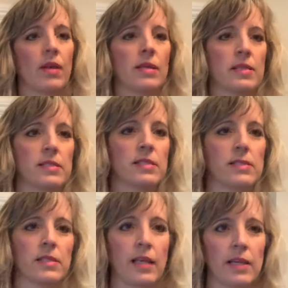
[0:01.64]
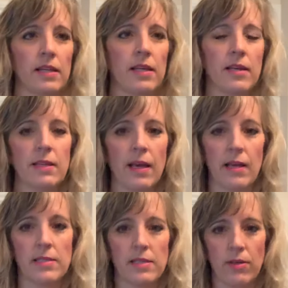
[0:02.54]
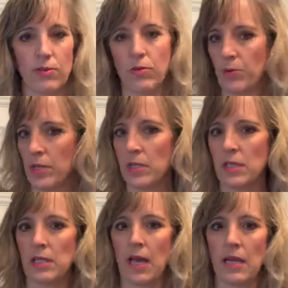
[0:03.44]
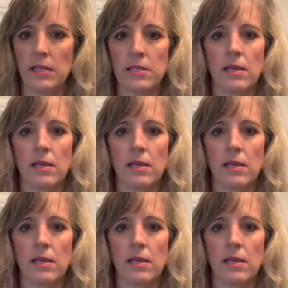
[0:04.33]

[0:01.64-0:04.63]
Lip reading: This is the Lakenheath ASL 3 class